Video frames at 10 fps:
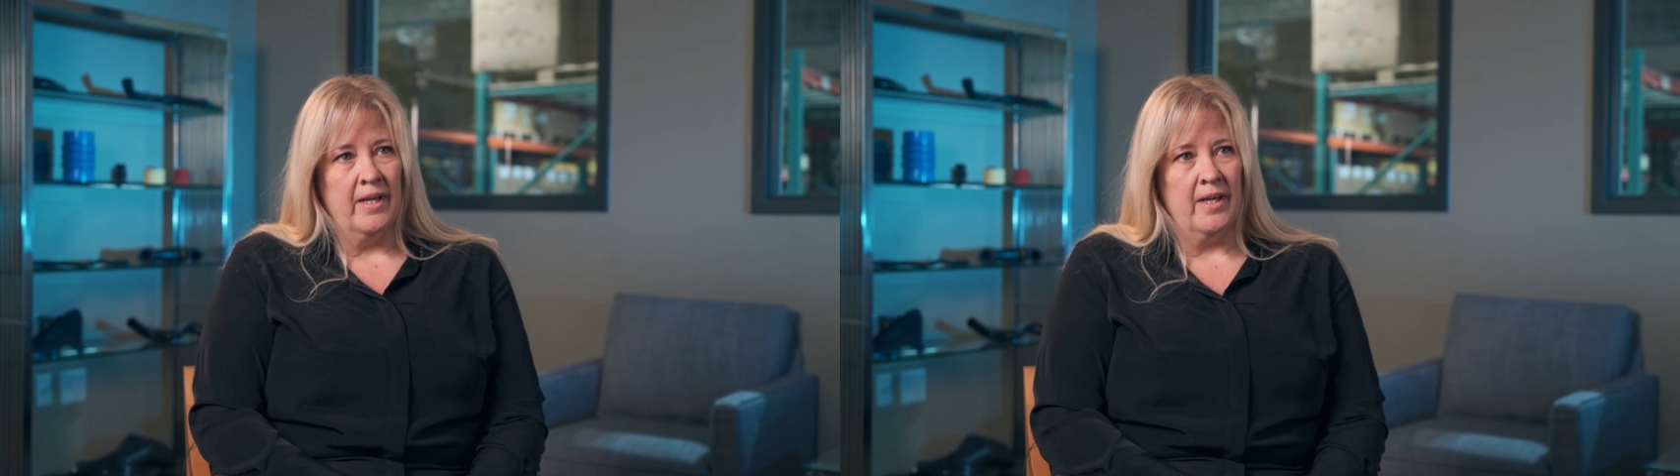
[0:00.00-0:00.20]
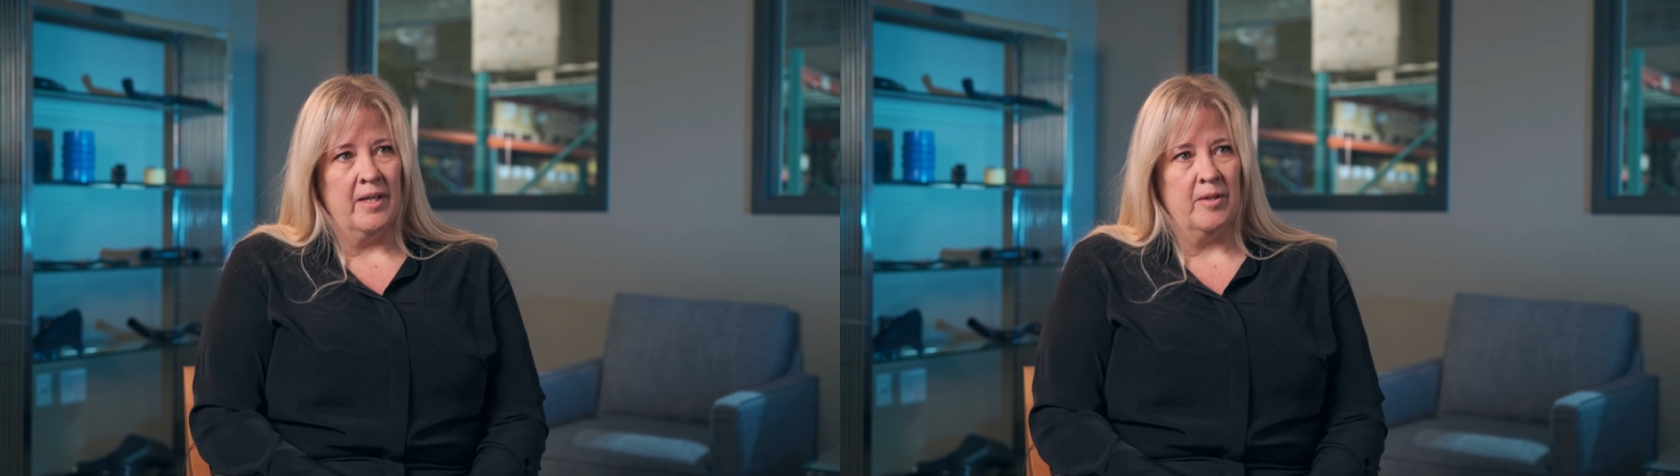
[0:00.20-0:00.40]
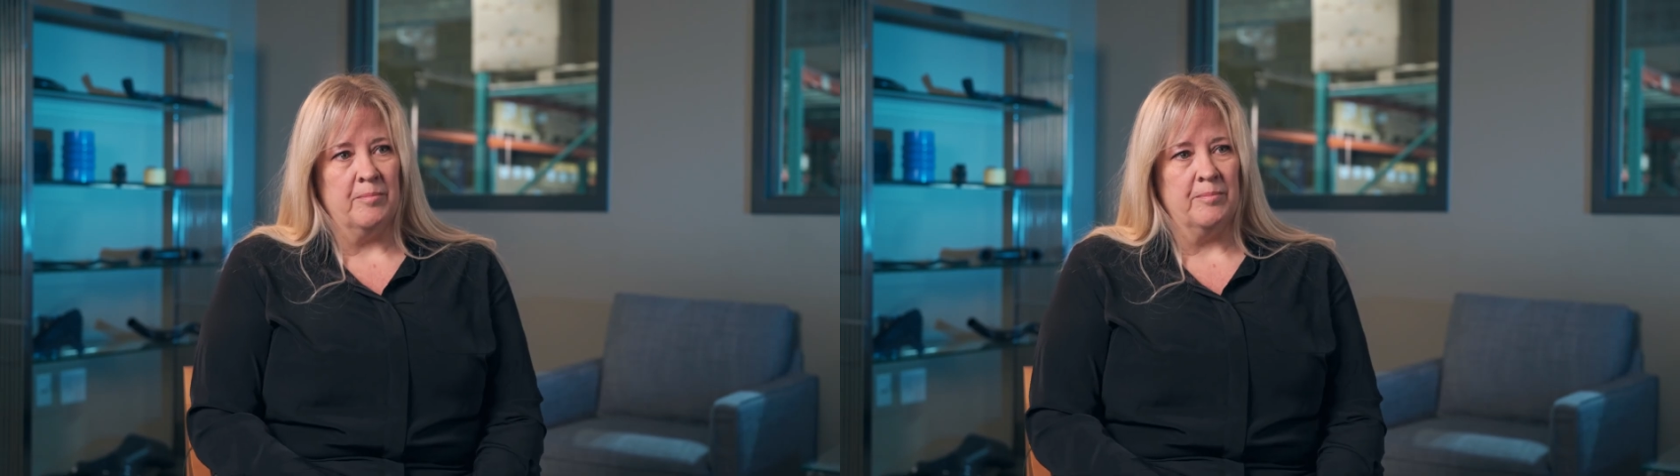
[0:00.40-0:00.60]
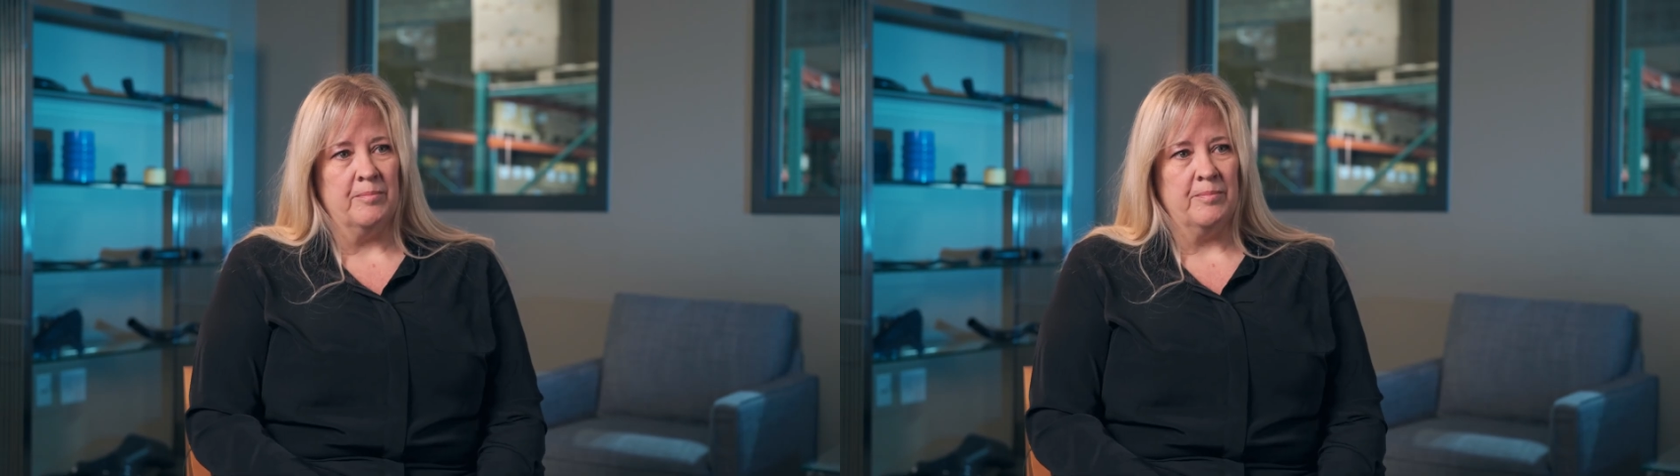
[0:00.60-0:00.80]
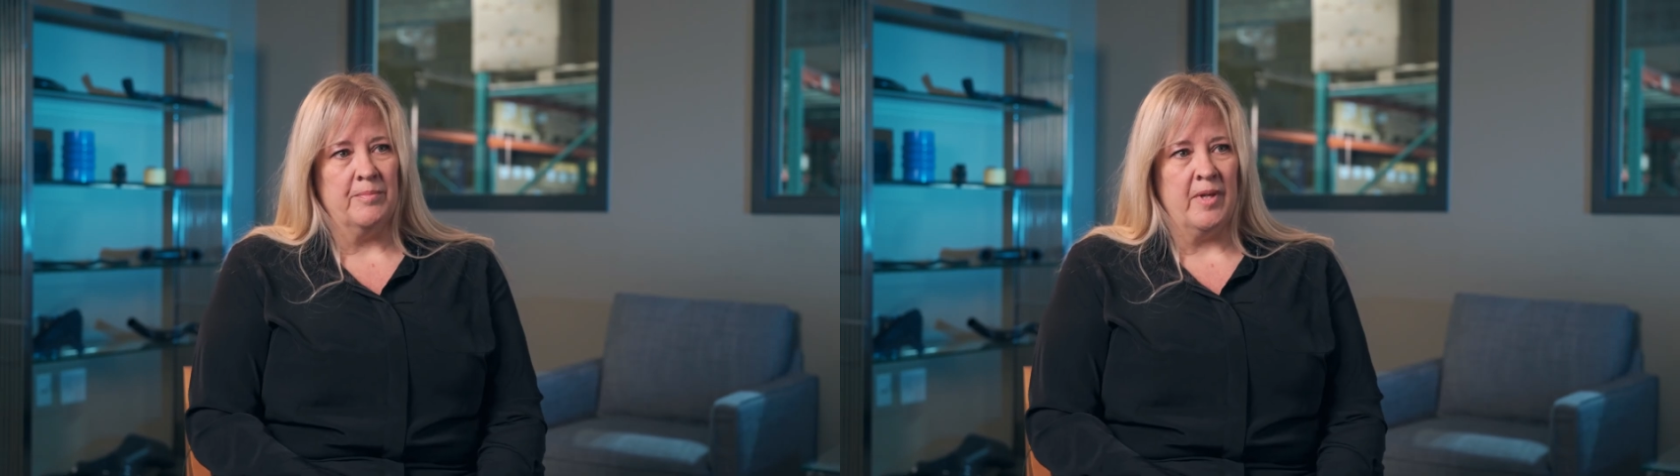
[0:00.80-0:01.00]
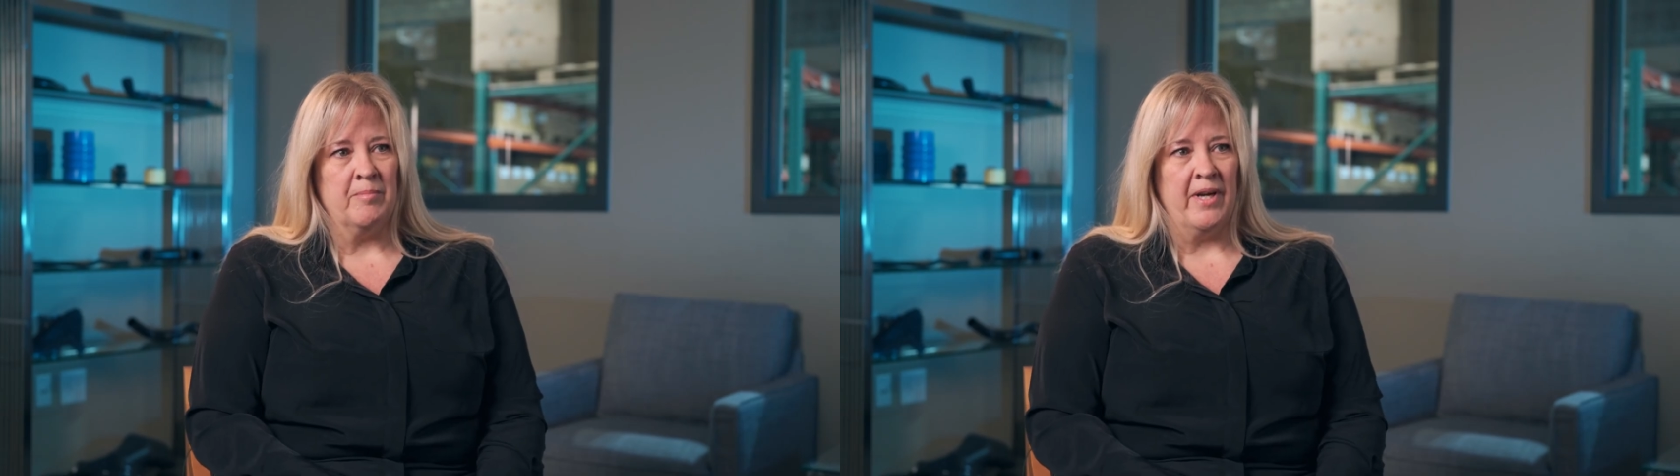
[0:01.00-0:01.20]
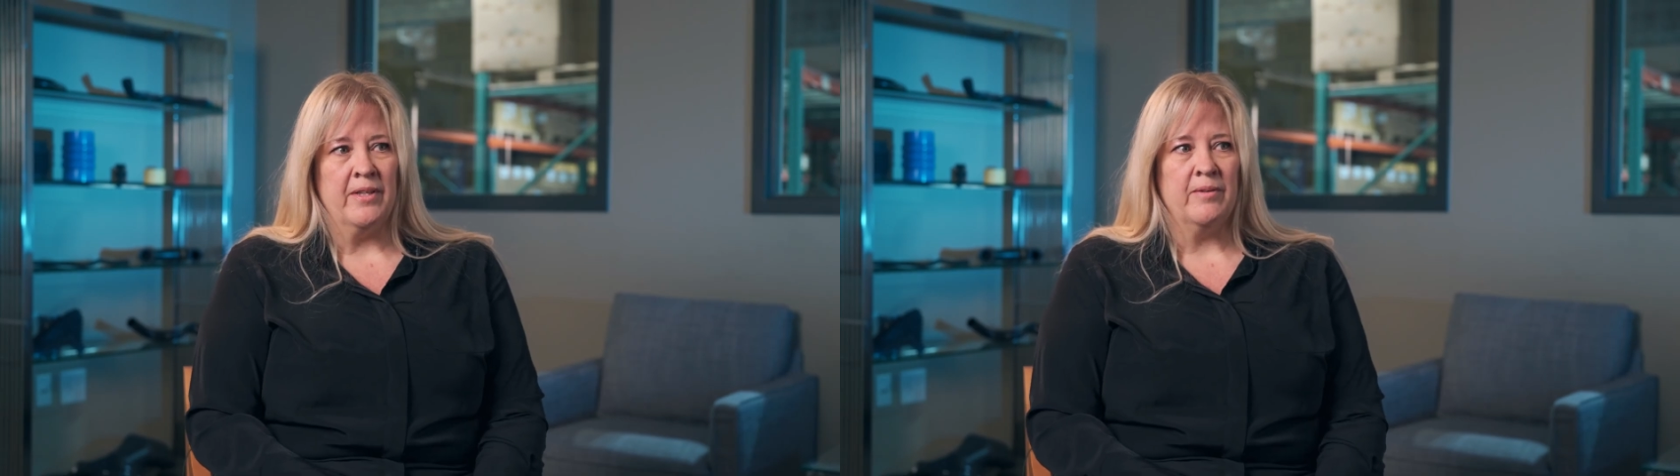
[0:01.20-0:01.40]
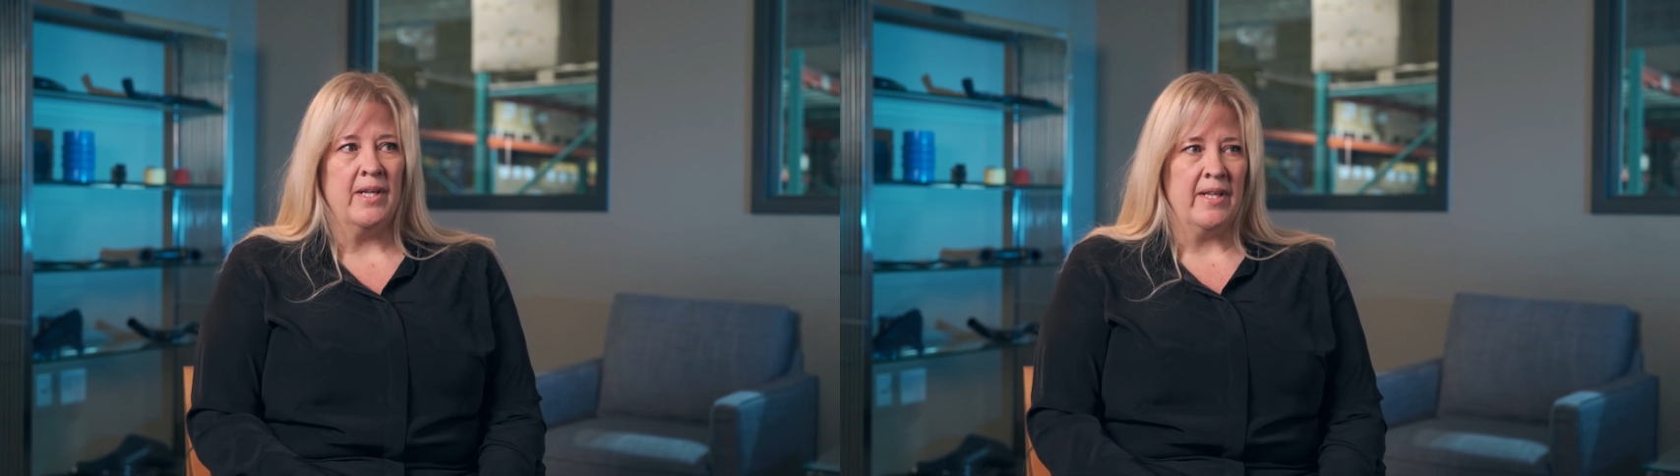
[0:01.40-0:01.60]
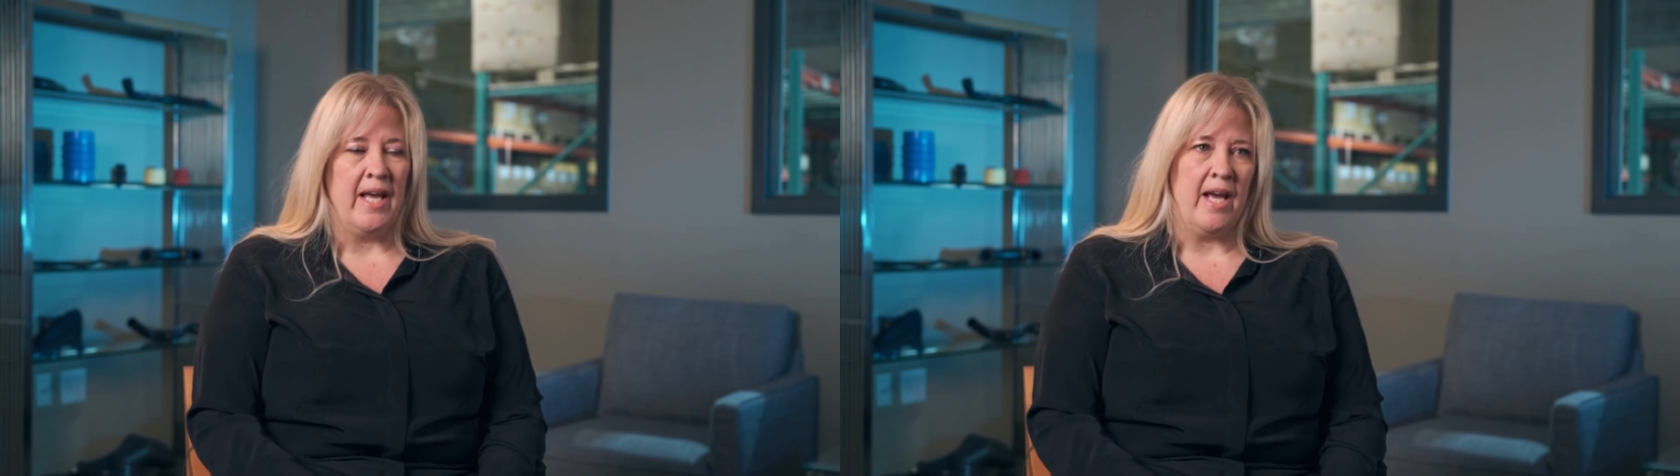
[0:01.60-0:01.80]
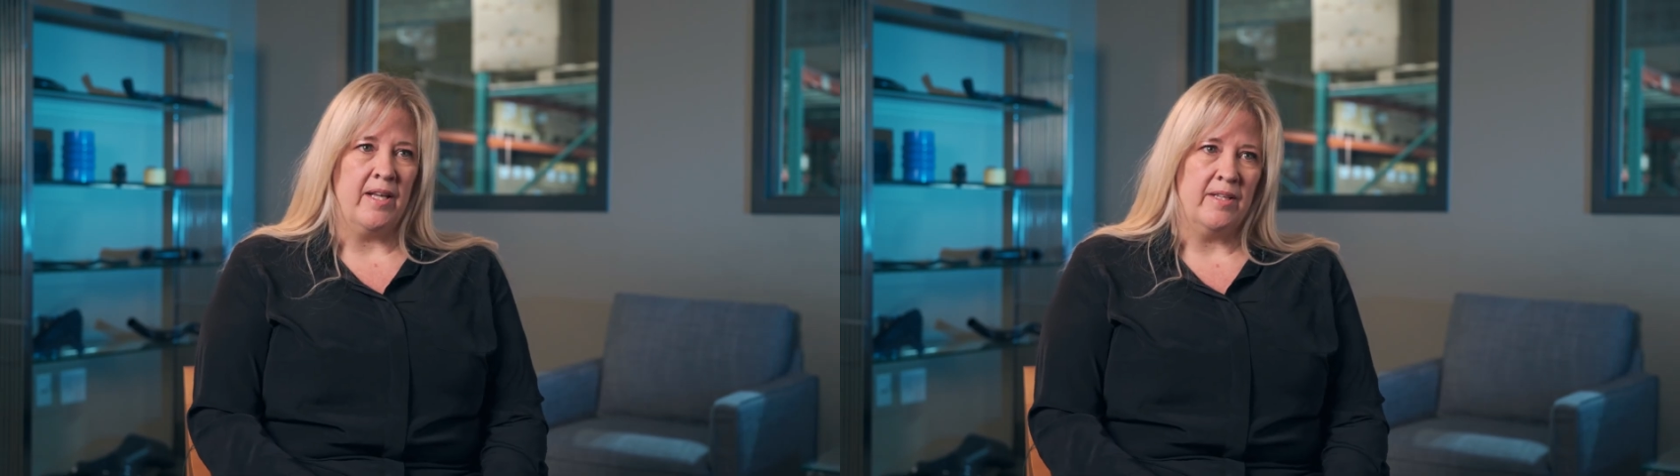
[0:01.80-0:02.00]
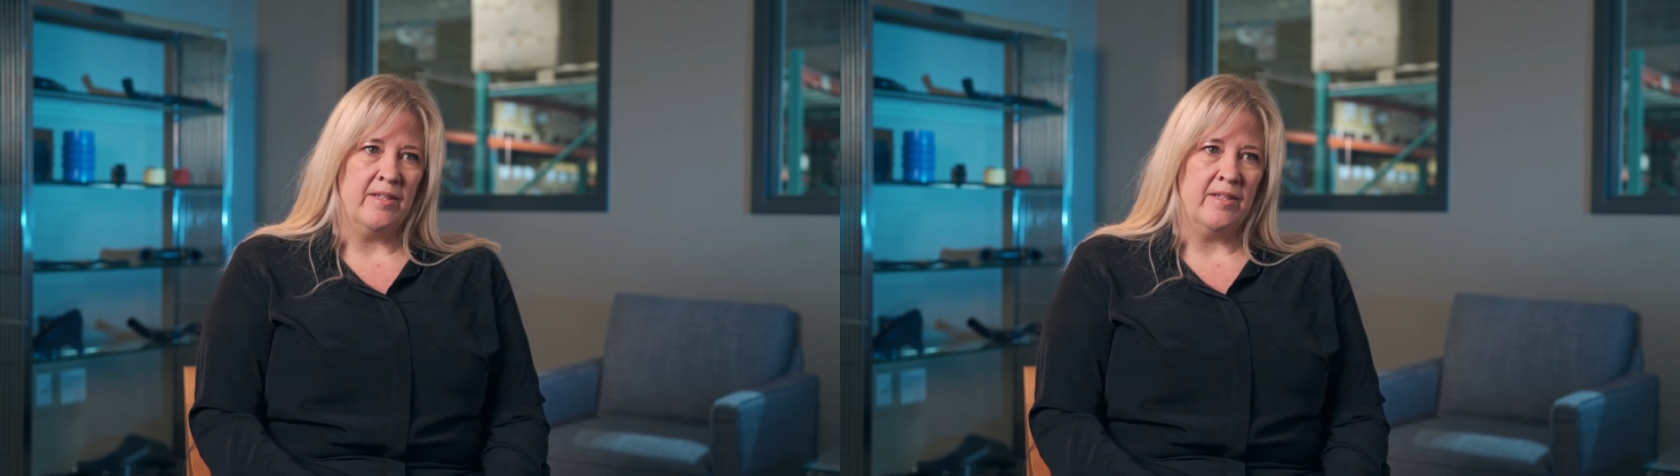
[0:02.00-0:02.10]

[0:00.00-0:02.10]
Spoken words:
And by doing that,